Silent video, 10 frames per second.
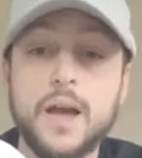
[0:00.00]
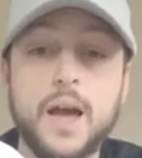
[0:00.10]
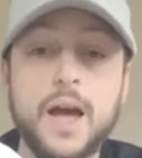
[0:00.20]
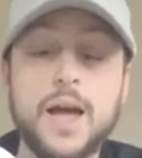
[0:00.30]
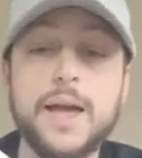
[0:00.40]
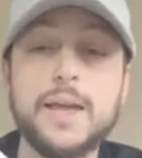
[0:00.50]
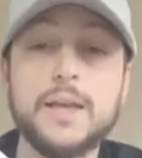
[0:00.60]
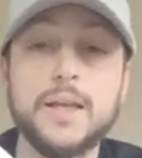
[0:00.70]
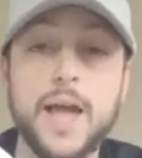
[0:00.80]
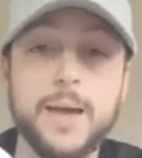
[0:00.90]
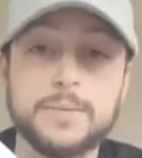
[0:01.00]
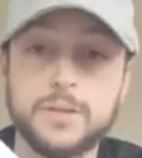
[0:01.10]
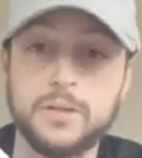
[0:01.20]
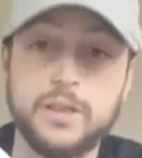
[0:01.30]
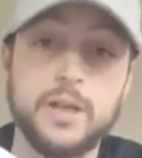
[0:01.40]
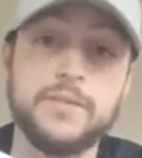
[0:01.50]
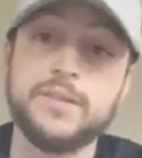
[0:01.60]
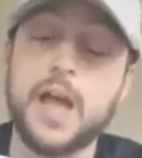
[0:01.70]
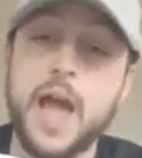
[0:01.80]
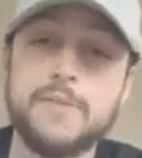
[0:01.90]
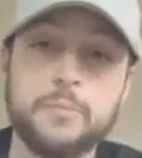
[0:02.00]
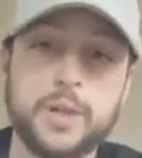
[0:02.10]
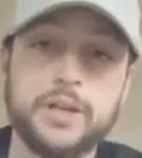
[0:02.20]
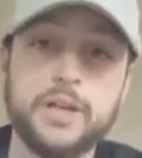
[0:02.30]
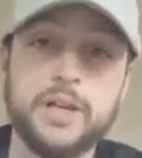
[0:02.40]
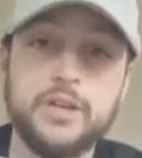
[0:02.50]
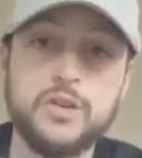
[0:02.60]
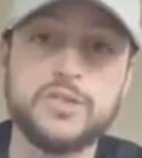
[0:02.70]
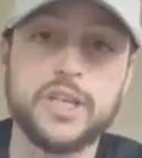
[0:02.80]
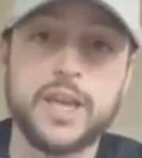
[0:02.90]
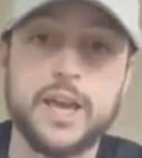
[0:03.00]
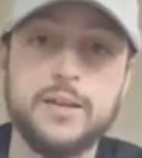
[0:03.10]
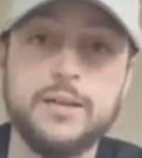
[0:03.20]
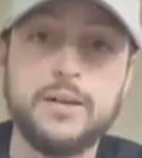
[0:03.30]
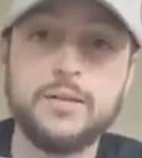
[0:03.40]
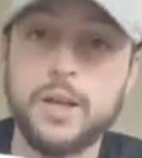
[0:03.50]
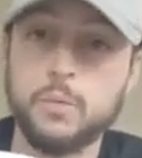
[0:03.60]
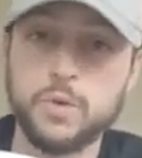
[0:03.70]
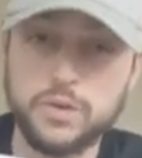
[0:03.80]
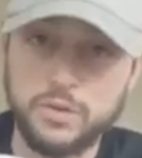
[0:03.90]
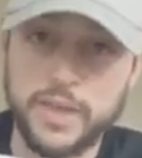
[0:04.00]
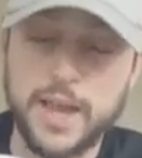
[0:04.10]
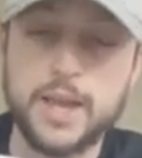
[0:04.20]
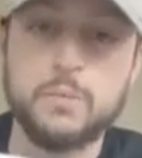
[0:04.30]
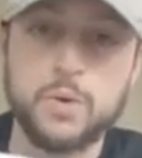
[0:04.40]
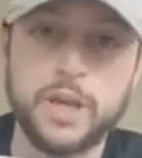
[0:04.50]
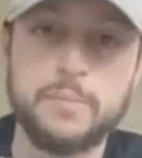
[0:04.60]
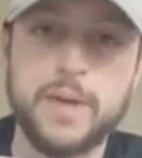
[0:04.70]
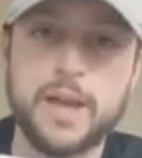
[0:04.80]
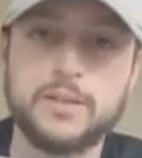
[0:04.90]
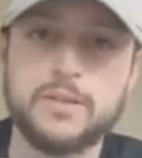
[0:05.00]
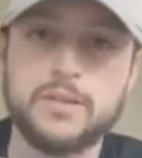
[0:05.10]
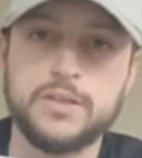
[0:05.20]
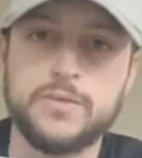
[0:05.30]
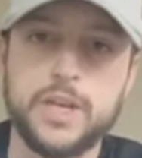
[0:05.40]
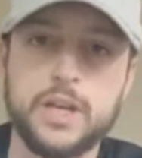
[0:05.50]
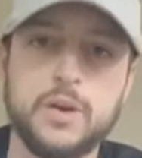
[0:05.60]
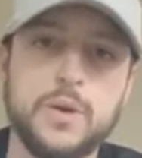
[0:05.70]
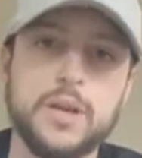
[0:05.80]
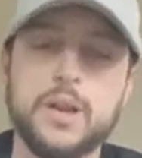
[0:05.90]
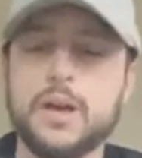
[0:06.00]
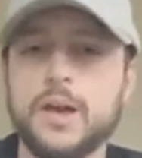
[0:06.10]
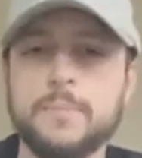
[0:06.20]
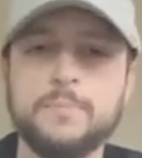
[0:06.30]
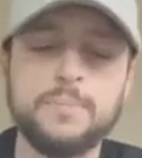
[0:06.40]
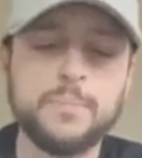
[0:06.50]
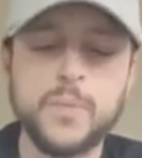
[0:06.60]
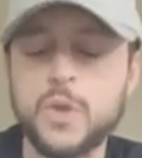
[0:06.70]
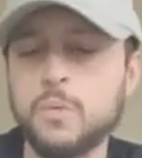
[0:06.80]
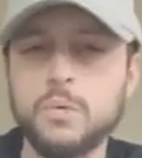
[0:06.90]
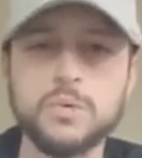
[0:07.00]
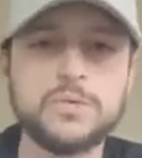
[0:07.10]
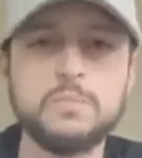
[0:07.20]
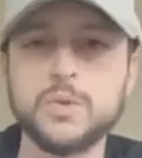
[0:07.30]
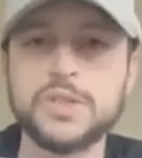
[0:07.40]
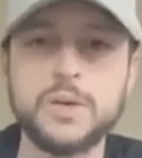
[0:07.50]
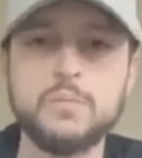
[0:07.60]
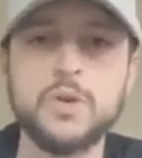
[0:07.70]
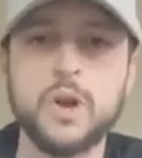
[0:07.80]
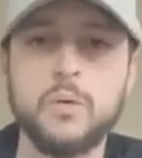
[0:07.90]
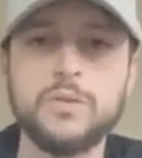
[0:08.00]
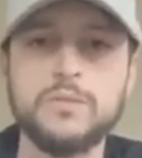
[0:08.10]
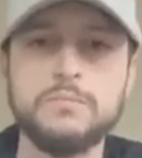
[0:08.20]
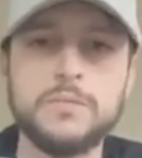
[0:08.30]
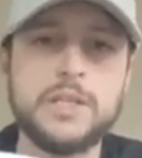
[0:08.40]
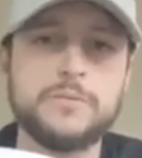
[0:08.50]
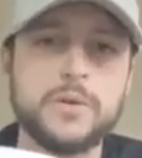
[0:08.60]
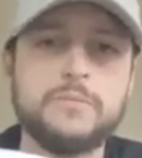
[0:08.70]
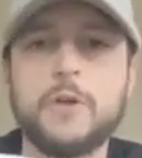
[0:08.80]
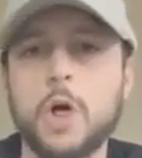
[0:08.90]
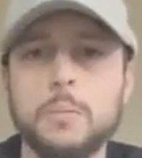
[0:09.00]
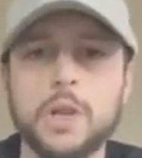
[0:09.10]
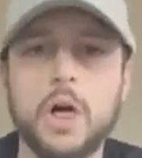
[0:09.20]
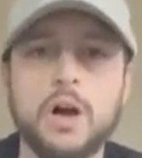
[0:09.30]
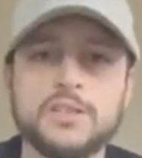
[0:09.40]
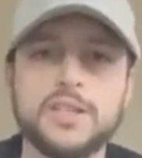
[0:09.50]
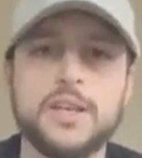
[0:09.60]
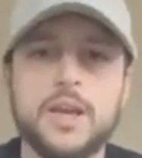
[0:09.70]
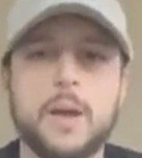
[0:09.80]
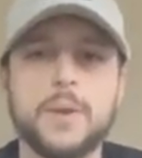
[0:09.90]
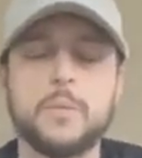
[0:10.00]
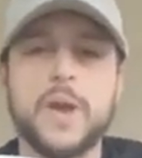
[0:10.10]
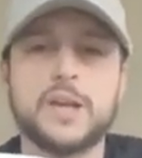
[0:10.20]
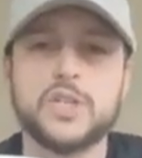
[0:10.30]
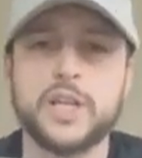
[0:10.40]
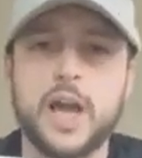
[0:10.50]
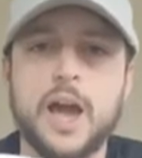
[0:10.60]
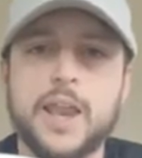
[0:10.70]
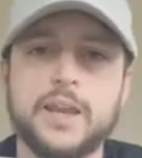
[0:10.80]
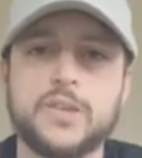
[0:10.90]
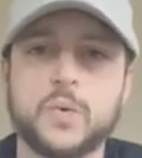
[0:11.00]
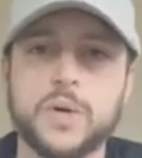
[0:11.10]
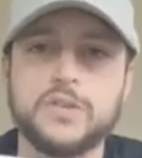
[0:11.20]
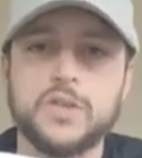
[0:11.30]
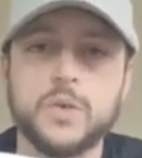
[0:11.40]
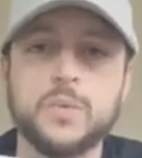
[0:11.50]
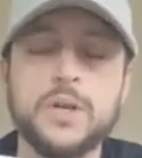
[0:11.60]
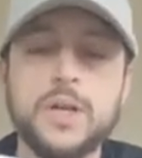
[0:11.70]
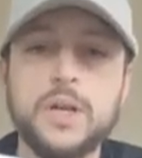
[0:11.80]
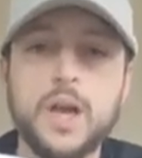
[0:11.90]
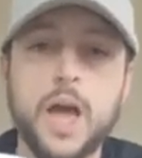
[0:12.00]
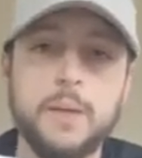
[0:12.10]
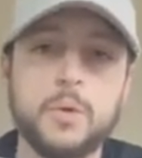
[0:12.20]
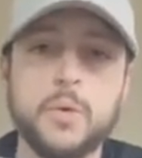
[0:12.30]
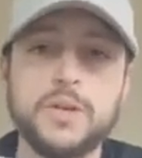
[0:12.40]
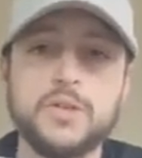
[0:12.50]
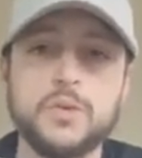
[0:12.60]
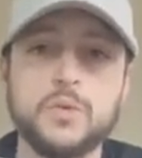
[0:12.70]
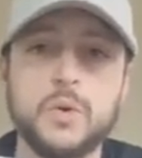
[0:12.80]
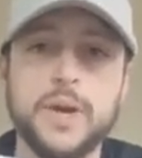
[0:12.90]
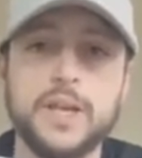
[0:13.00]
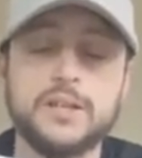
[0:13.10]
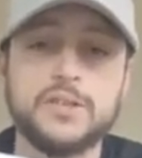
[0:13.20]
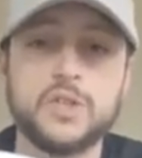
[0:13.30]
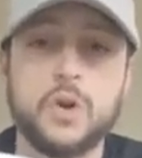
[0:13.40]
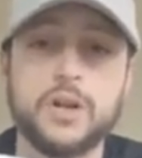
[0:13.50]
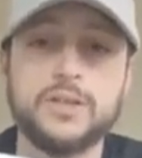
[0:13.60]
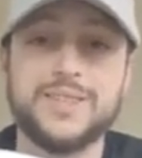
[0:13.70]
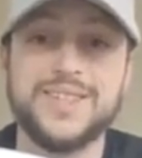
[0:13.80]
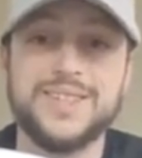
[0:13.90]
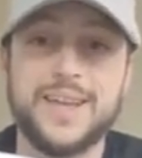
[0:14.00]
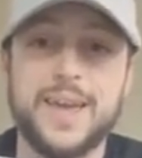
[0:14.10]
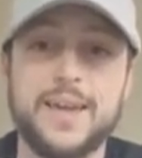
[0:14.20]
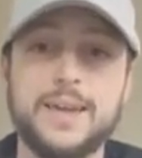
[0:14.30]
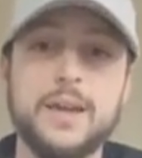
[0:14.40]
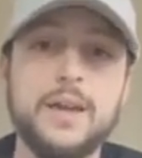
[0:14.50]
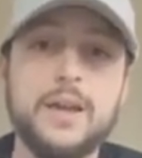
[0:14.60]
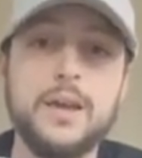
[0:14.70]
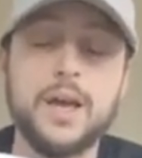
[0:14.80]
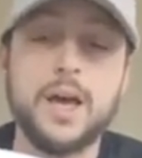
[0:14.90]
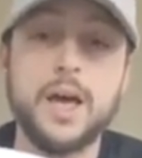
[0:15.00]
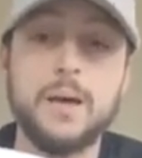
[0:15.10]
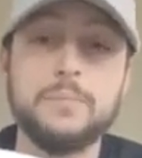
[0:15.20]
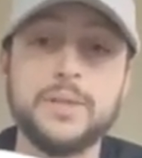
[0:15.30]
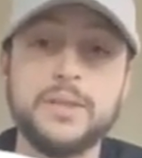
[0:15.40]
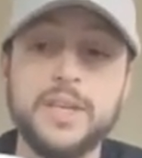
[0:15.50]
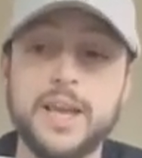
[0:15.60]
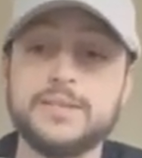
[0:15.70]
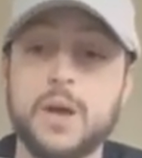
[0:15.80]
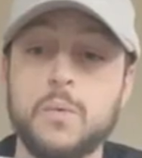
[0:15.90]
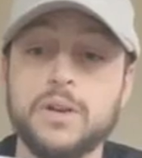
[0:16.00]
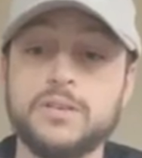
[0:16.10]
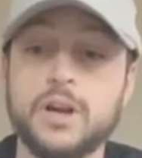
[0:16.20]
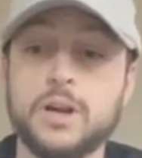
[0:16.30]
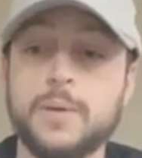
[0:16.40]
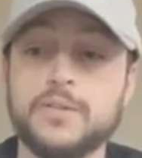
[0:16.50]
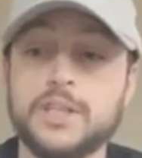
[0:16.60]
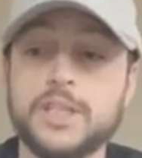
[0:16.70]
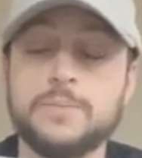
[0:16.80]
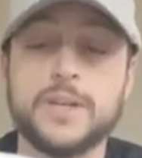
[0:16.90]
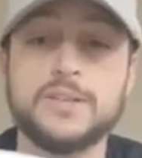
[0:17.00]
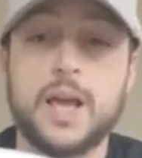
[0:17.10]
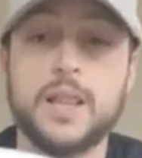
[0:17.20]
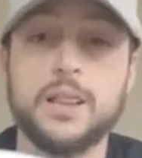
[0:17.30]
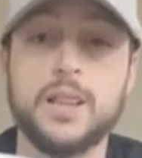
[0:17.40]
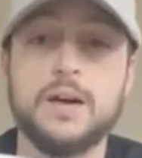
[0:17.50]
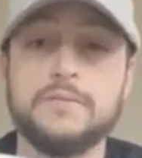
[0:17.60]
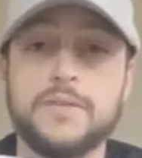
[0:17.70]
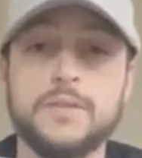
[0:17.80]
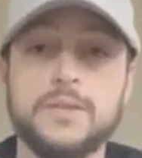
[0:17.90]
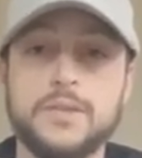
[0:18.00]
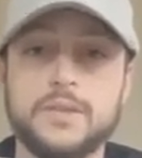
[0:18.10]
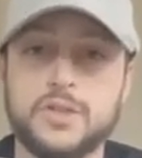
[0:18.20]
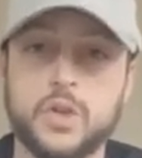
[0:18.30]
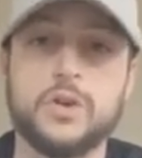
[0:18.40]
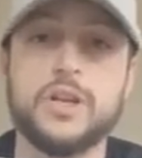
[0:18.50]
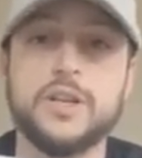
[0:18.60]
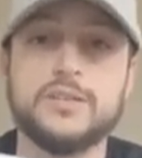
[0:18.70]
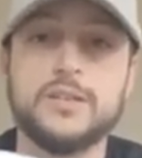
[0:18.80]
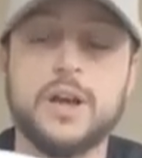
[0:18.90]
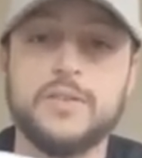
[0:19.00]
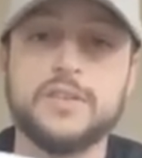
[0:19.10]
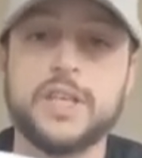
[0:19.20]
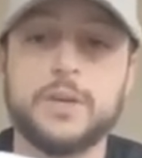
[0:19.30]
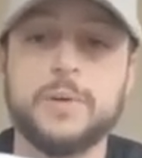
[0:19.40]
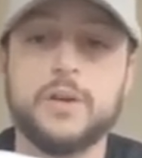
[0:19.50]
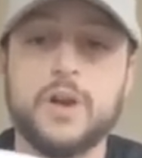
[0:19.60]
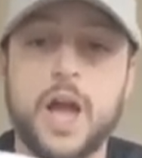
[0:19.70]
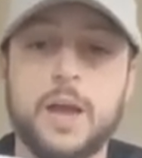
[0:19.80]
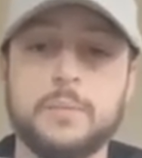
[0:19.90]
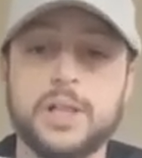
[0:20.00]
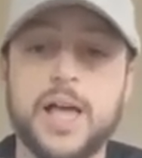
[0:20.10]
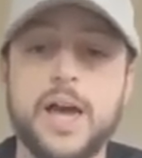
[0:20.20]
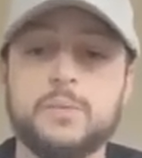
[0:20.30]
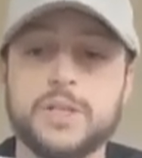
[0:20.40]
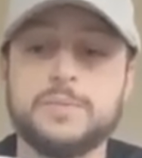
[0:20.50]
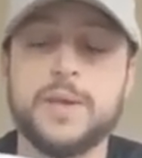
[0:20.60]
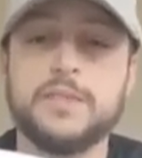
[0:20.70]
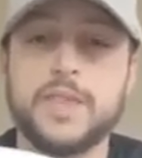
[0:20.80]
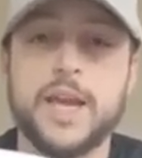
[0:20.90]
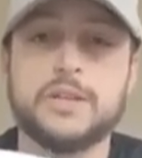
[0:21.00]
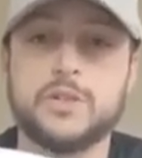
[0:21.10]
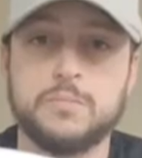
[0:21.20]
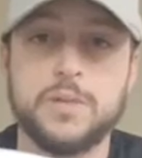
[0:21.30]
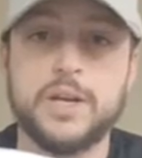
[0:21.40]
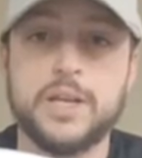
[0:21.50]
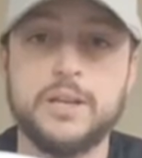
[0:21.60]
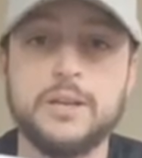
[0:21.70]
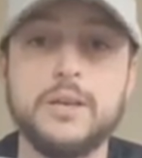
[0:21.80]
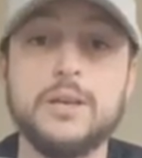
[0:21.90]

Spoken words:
I absolutely love this. Now, I haven't plugged it in and used it yet, and we'll do that, and we'll get back to this video, and we'll see, follow them along, see how many we actually got out of 22. I am going to go ahead and start it today. But yes, I wanted to talk about this because I love the sturdiness of this incubator. I am glad we spent the extra money.